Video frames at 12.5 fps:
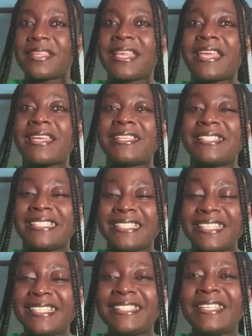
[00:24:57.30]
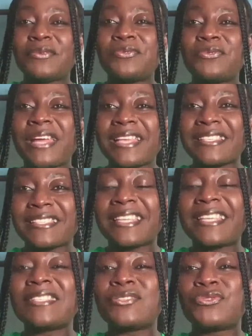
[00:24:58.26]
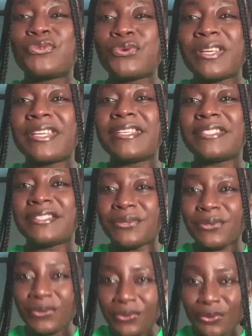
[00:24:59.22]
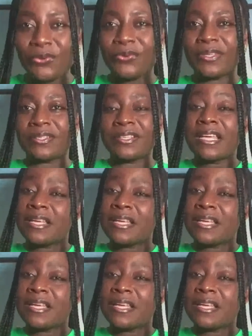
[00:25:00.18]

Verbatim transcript: Indeed, the rest is to his glory.